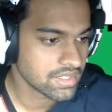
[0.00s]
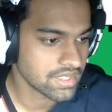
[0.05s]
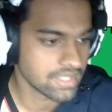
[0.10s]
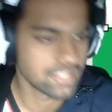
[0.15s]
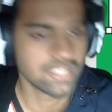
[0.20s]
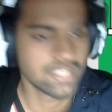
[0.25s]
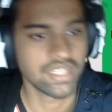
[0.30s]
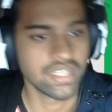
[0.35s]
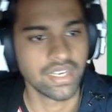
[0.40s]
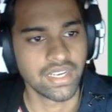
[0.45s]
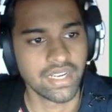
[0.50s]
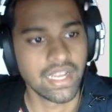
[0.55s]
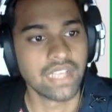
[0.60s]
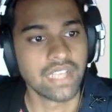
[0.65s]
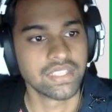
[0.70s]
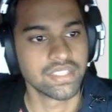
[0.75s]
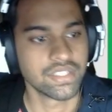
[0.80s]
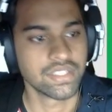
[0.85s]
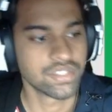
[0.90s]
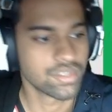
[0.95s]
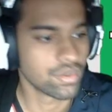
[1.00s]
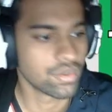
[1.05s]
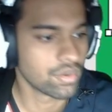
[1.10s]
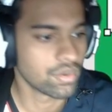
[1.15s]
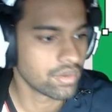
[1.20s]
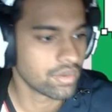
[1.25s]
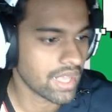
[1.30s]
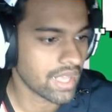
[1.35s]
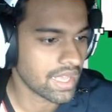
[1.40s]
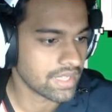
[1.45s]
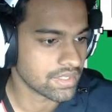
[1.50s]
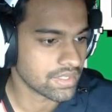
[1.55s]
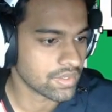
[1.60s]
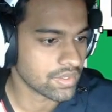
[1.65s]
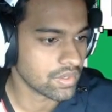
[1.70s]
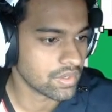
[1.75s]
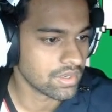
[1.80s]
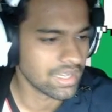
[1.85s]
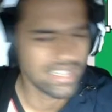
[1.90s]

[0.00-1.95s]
Each layer has its own icon,